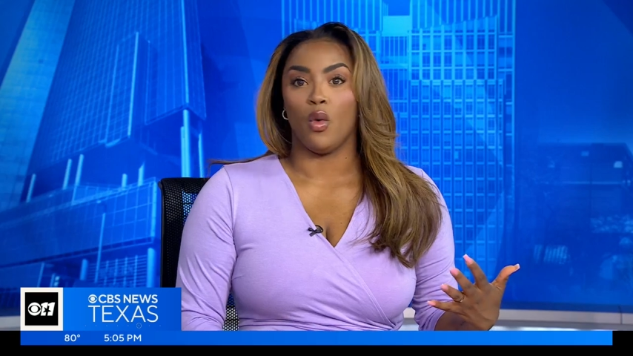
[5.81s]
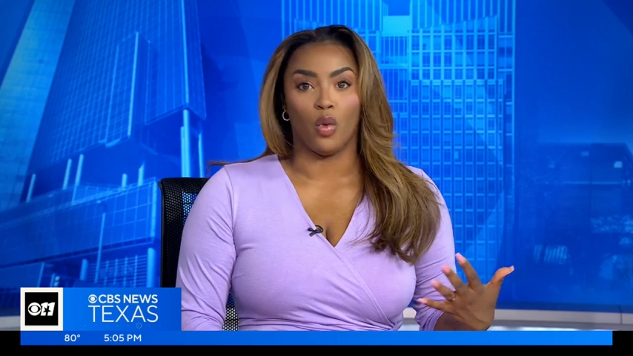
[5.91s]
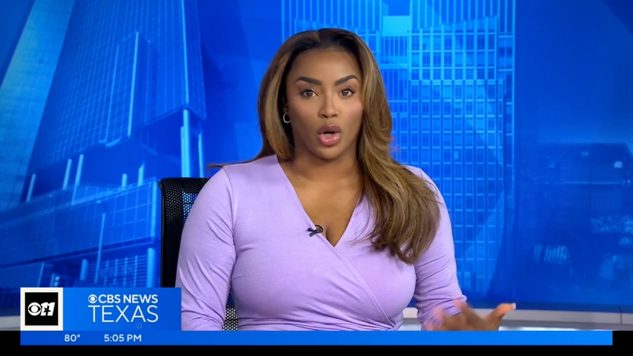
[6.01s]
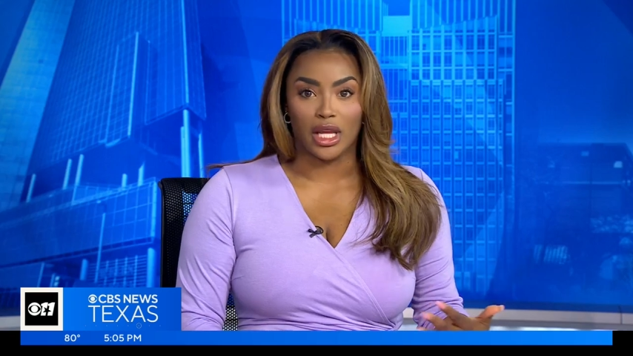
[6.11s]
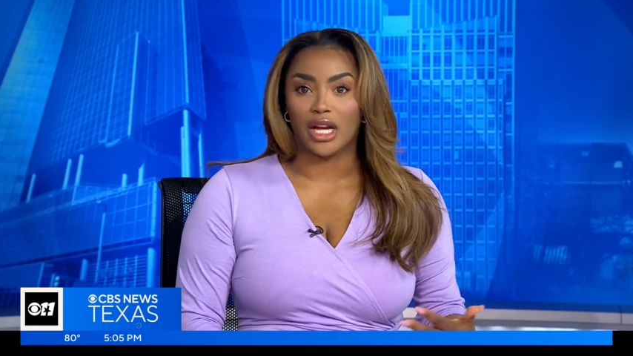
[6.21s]

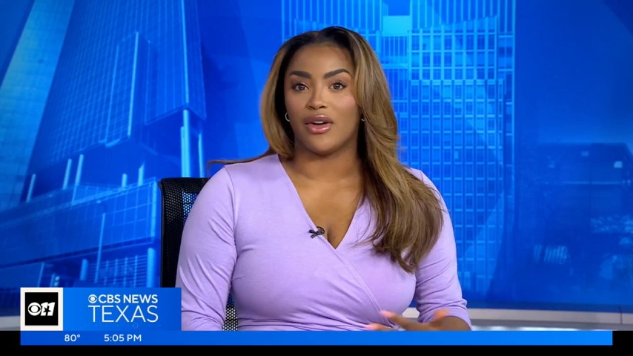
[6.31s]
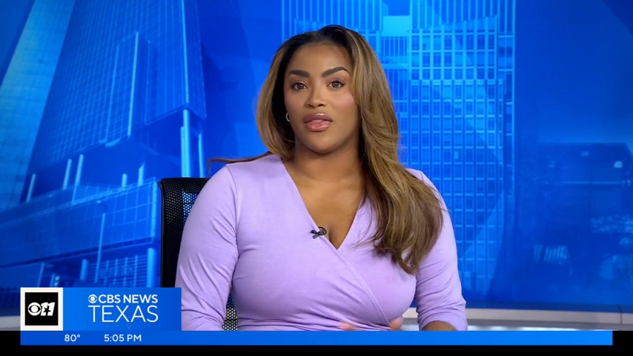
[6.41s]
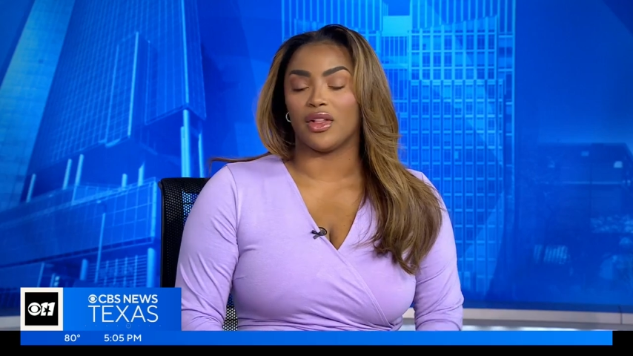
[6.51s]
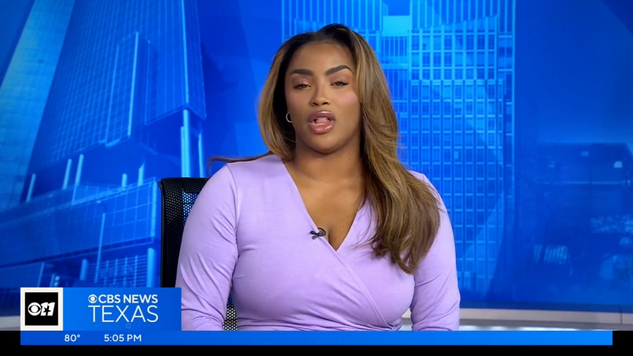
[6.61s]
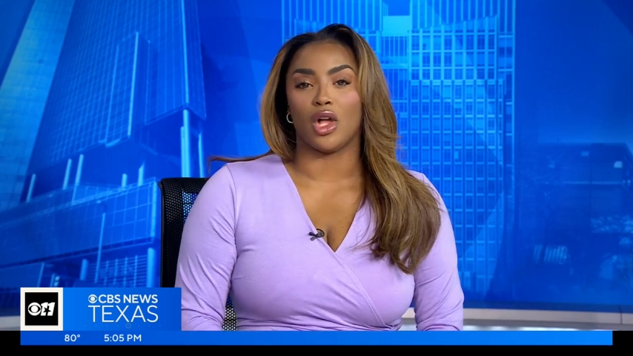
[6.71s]
working
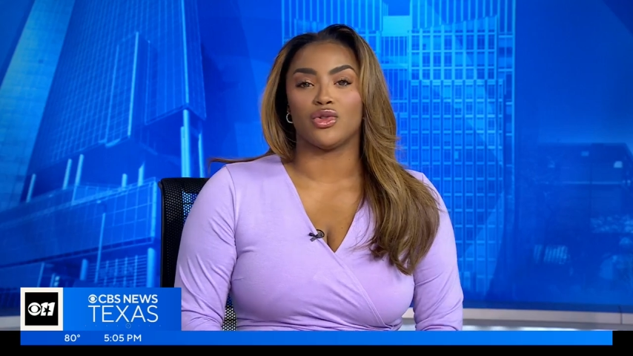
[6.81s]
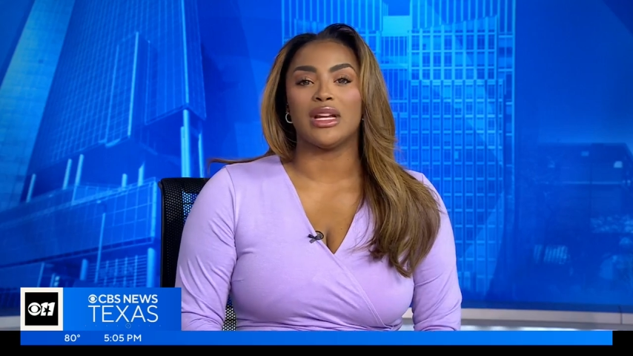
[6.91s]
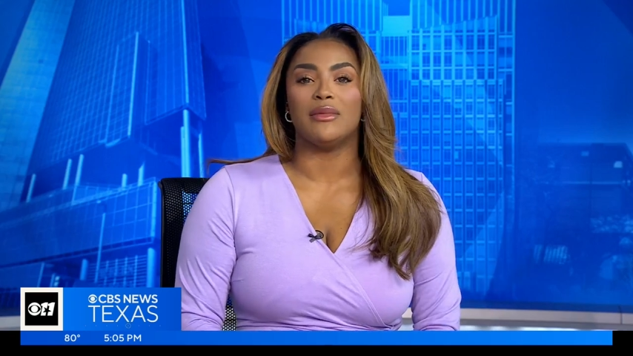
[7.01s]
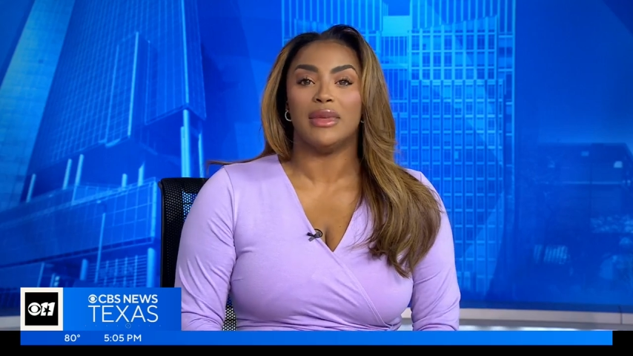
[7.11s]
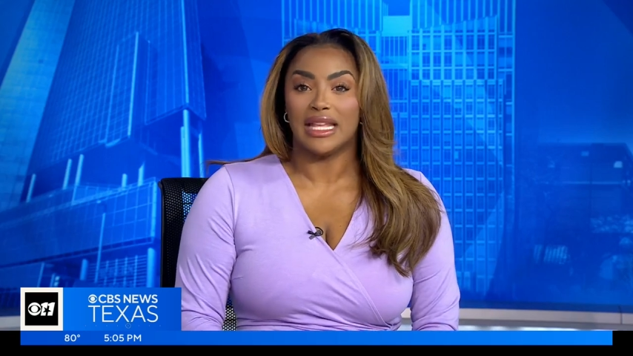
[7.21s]
around the clock
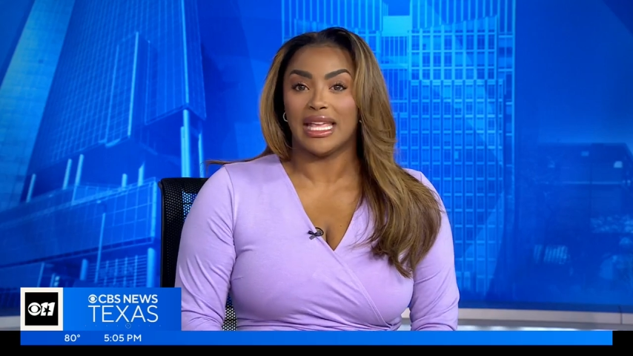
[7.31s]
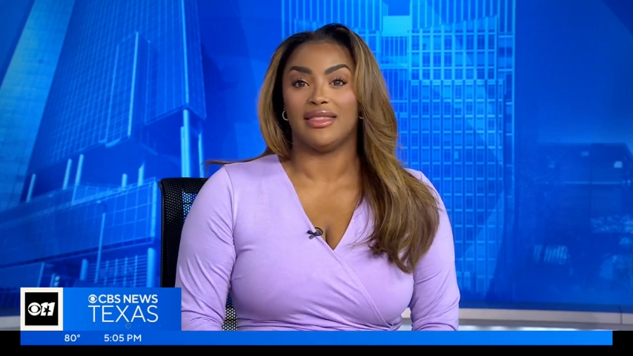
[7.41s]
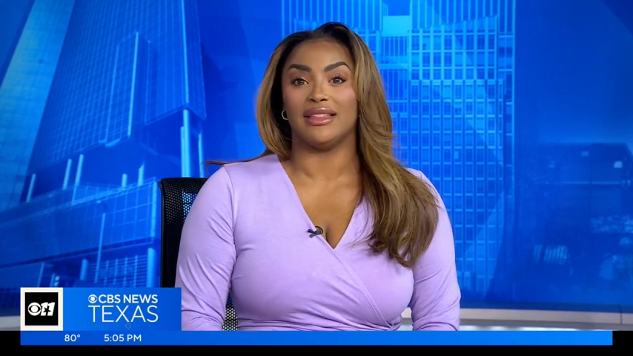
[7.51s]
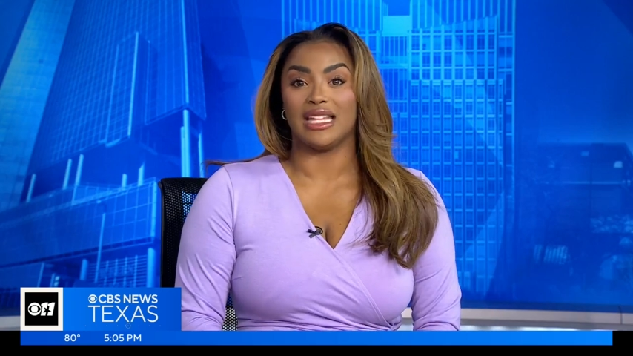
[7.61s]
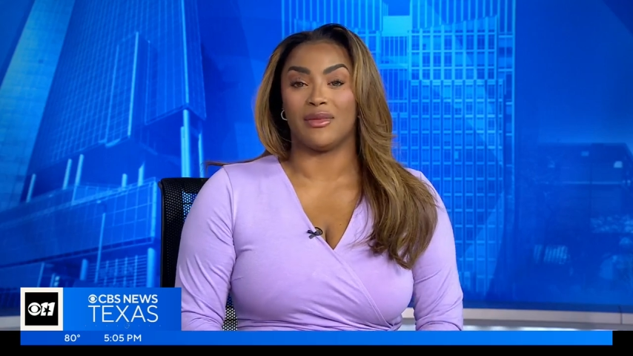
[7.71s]
trying to
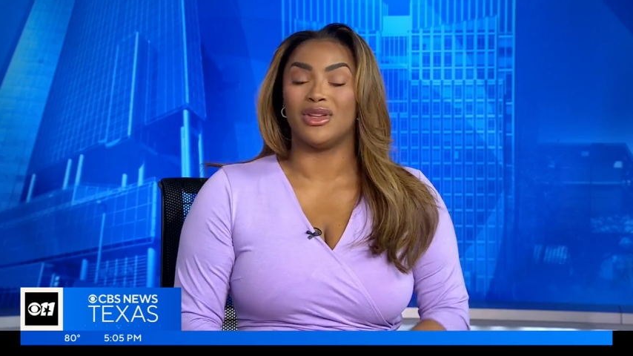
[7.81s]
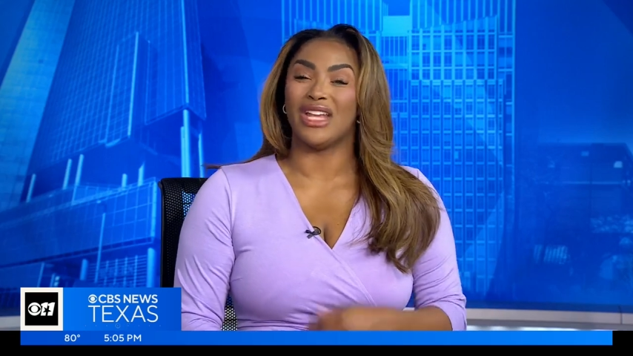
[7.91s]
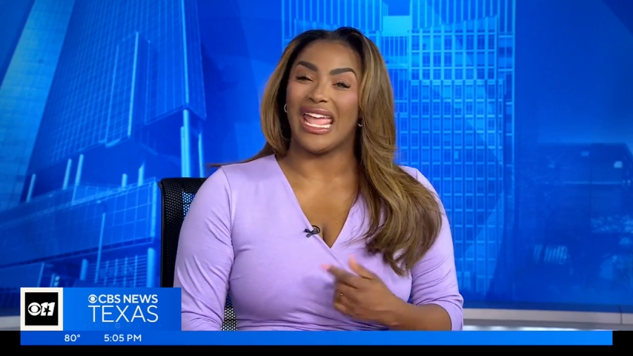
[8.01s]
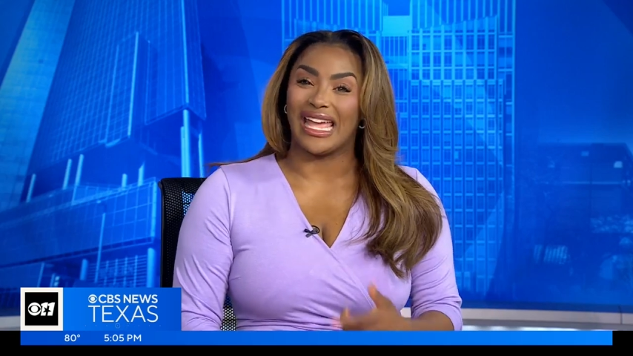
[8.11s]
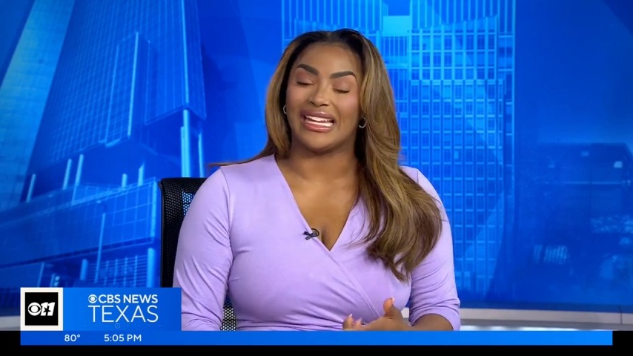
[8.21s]
mitigate the damage
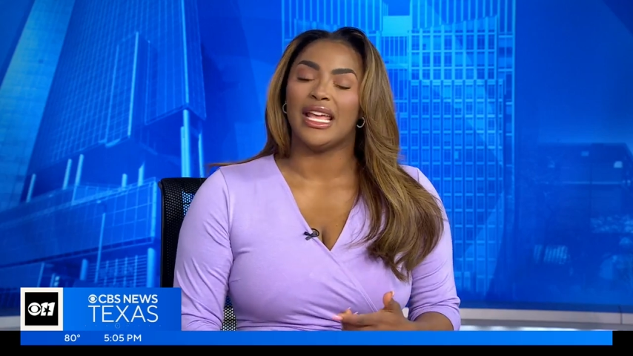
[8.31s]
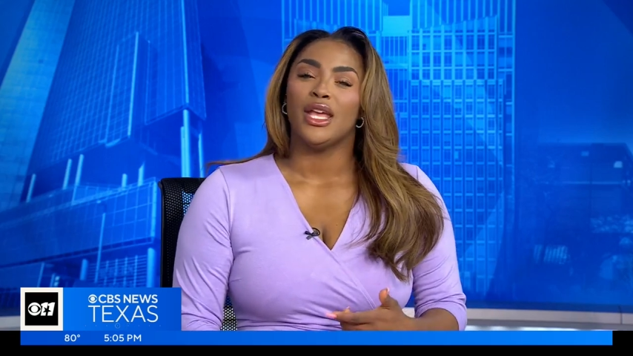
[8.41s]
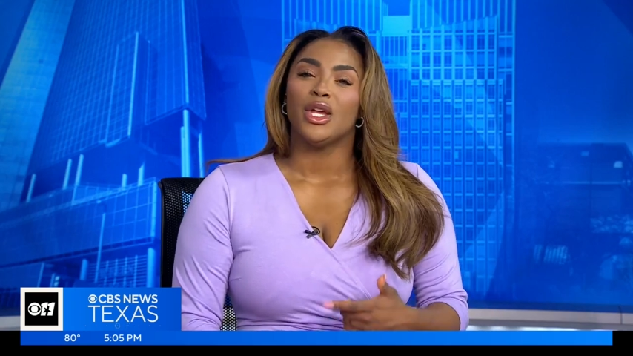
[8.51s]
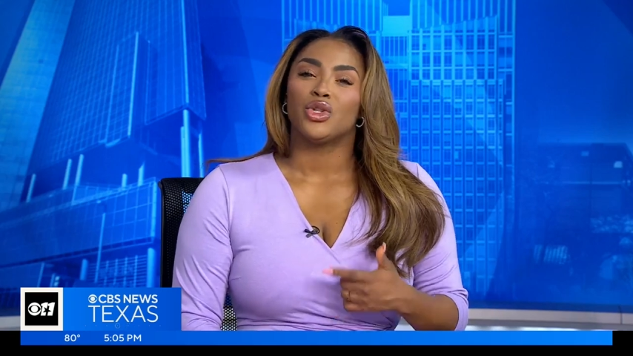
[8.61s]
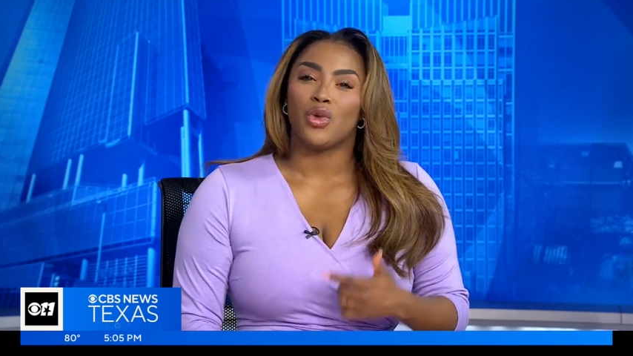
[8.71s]
and
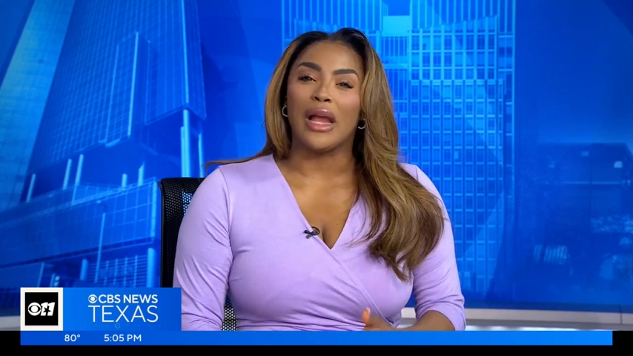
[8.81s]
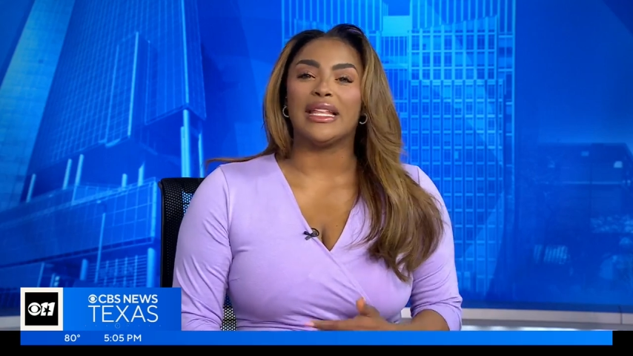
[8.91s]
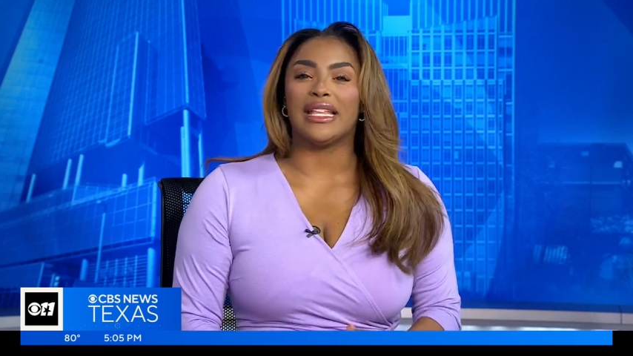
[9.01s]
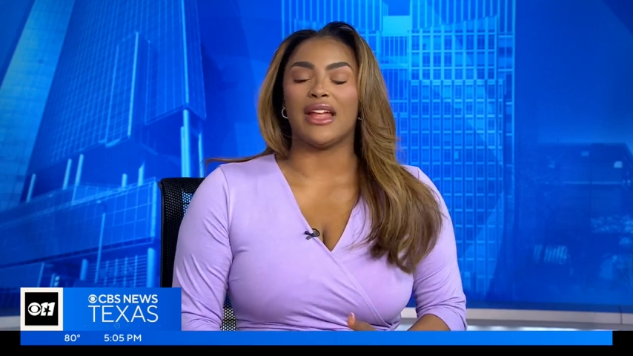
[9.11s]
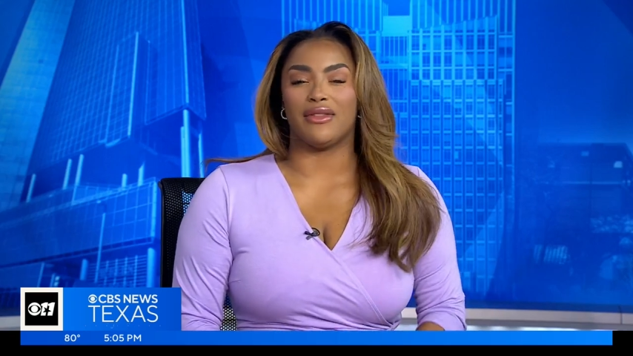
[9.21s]
trying
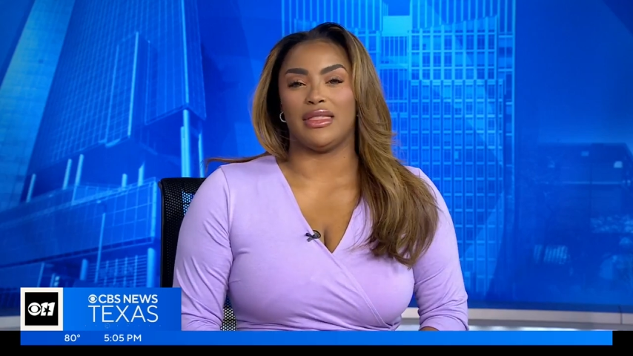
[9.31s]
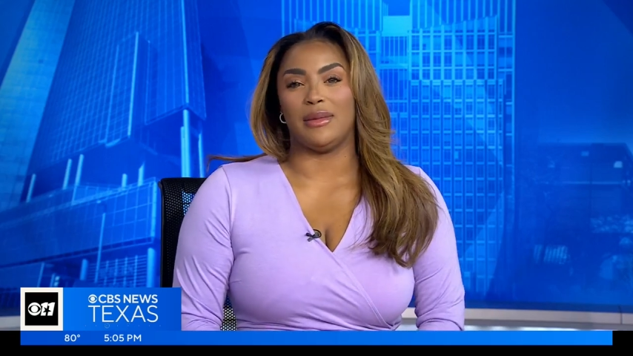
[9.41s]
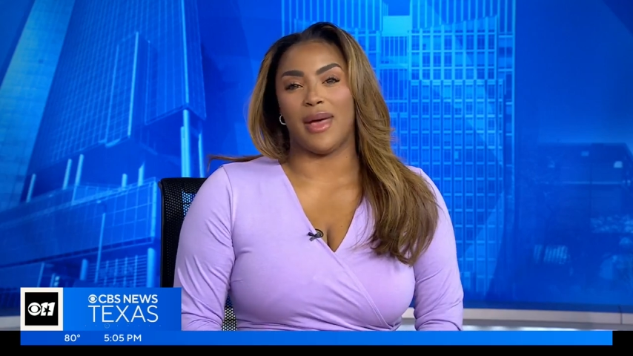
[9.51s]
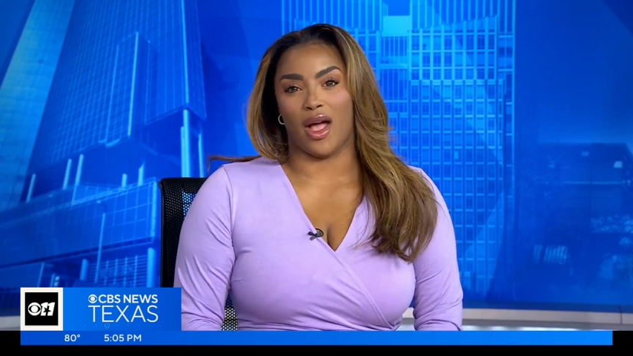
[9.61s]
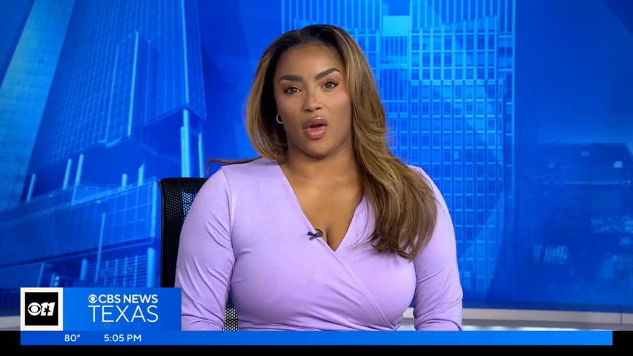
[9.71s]
to get
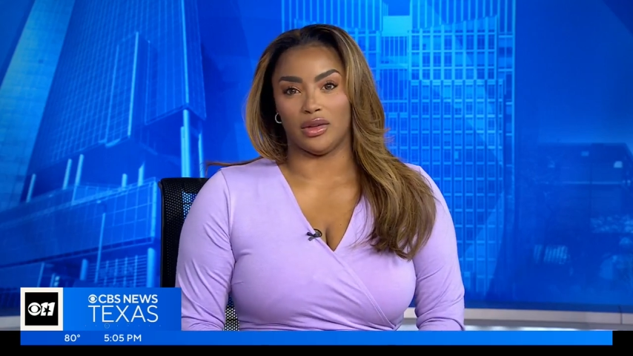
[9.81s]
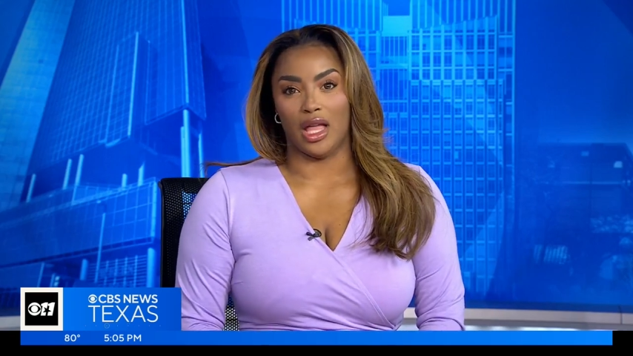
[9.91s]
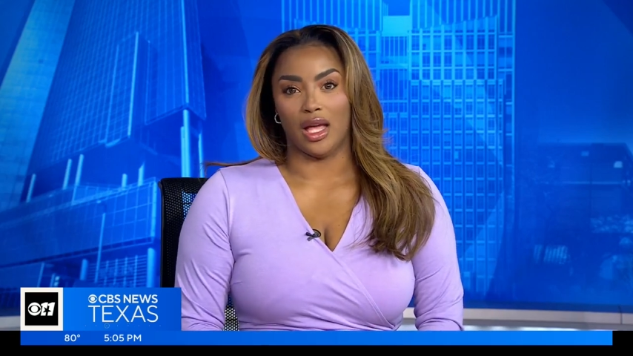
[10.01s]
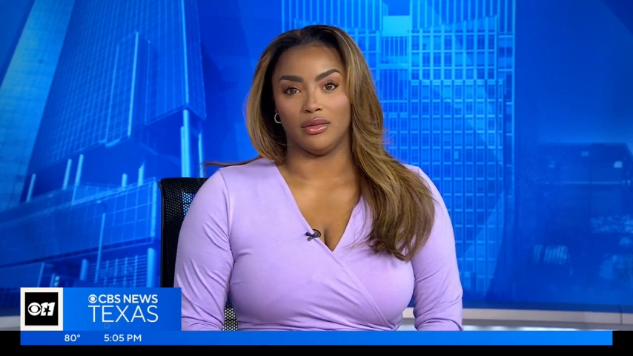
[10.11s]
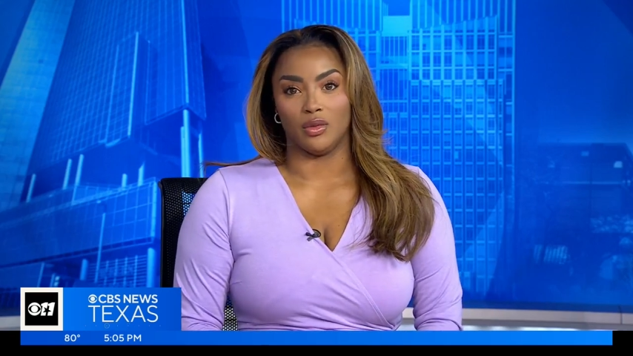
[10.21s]
everything back
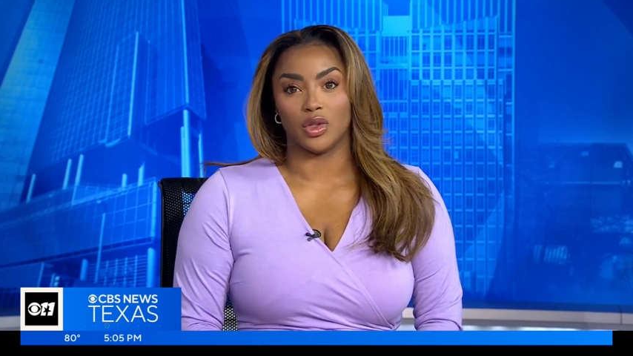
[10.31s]
online.